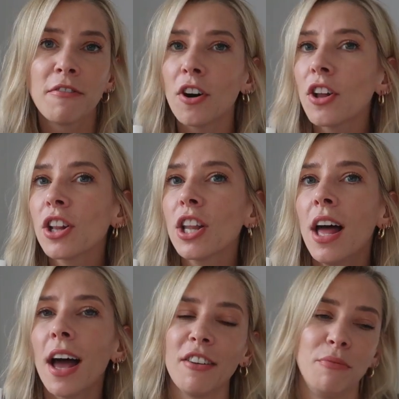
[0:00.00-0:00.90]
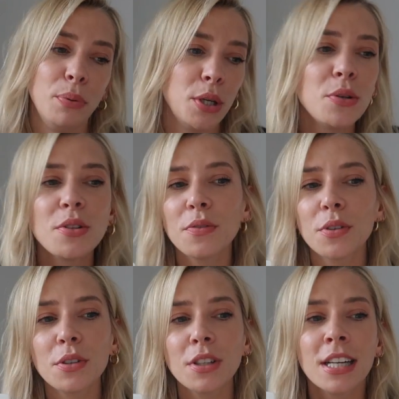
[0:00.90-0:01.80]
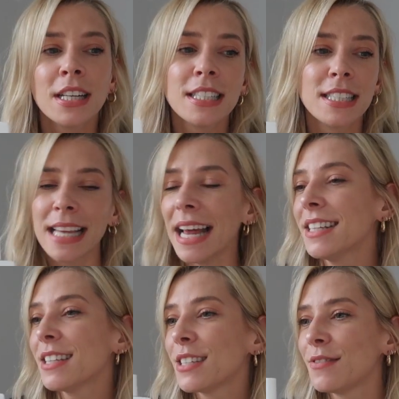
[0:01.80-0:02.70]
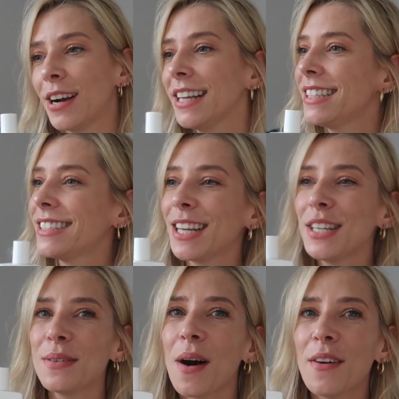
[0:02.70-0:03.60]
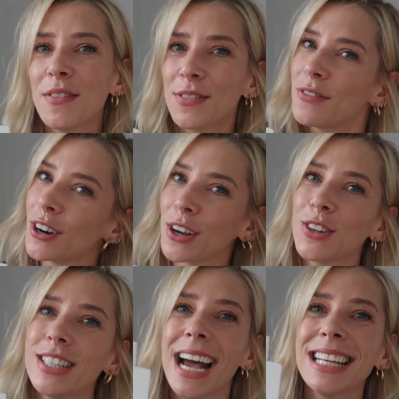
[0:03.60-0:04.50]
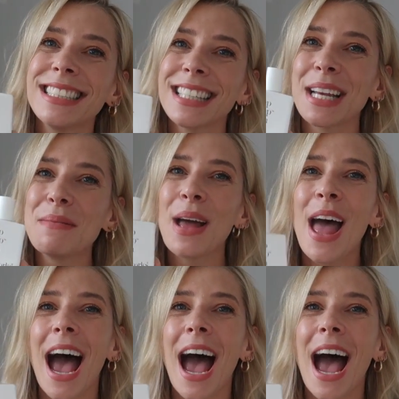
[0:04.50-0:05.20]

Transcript: Full of beautiful scents, ready to send you off for a good night's sleep.